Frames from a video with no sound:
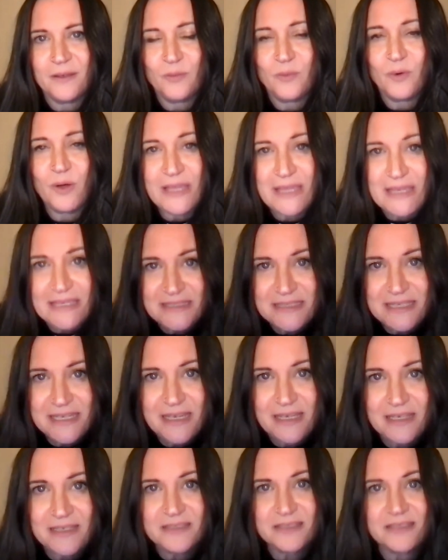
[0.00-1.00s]
What he
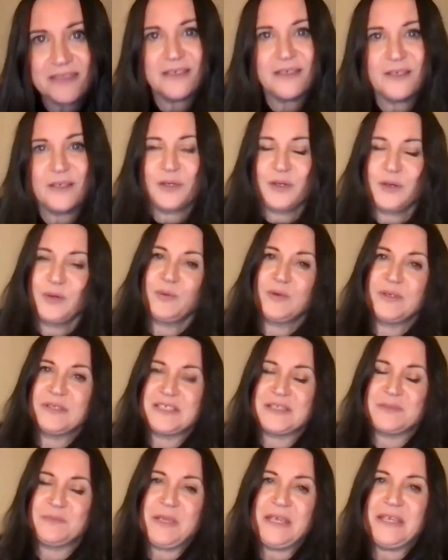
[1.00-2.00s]
did was
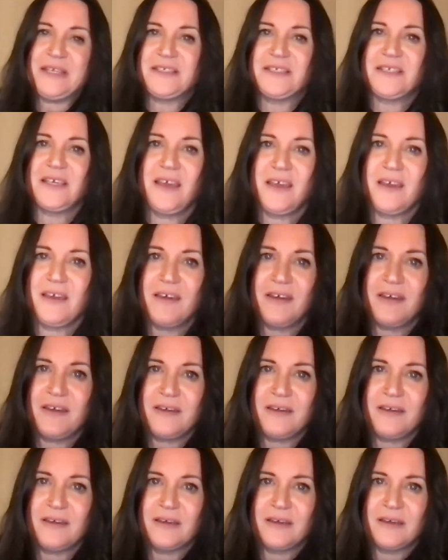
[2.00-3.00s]
speak to
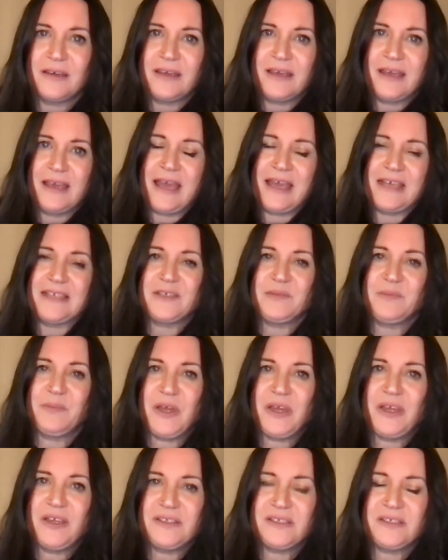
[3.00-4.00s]
her as a
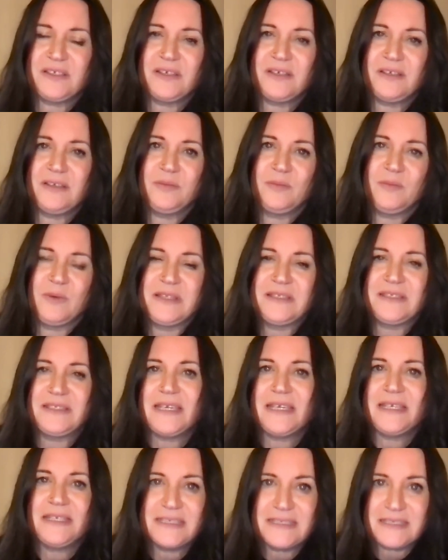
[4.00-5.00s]
person with
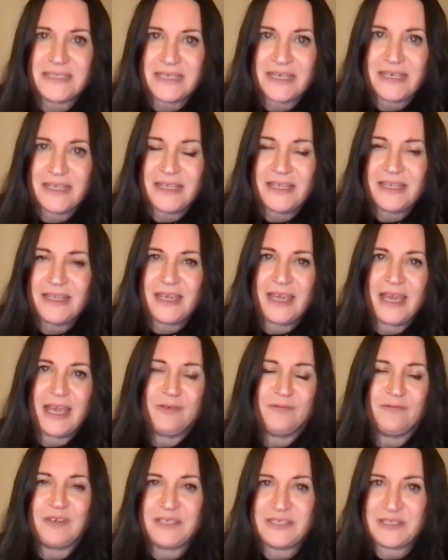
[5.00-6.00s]
dignity
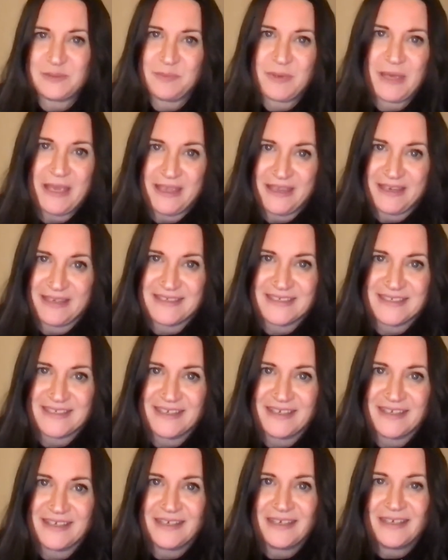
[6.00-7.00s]
and respect,
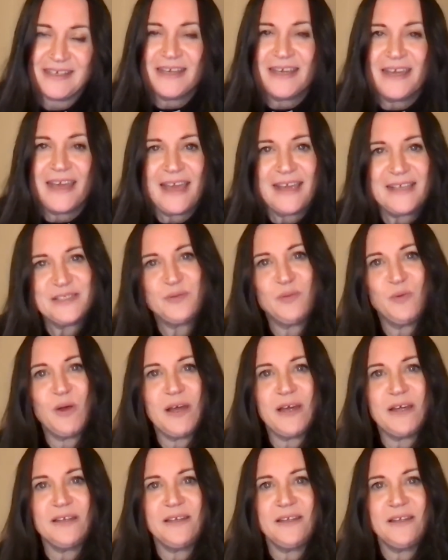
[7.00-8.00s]
as
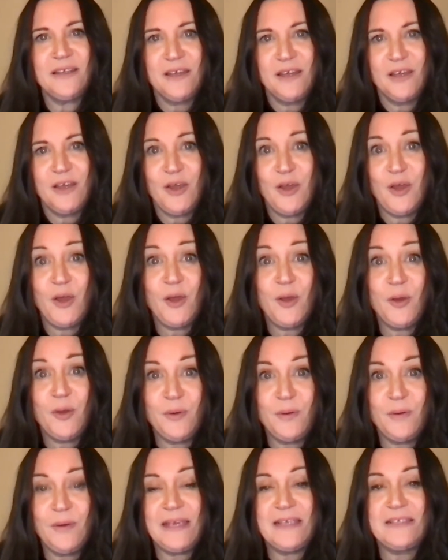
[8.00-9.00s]
one
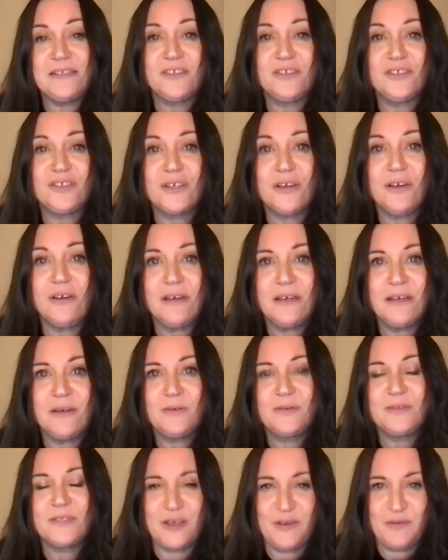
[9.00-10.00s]
who is a
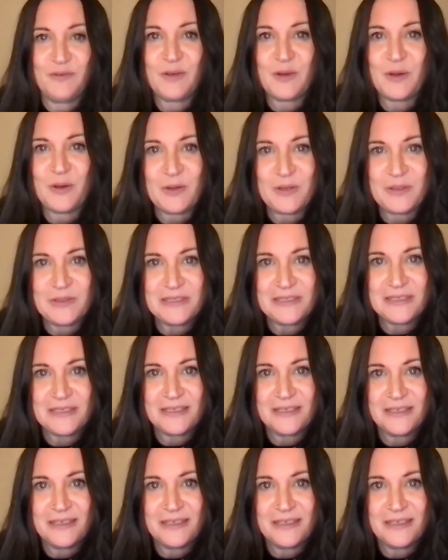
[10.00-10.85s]
child of God,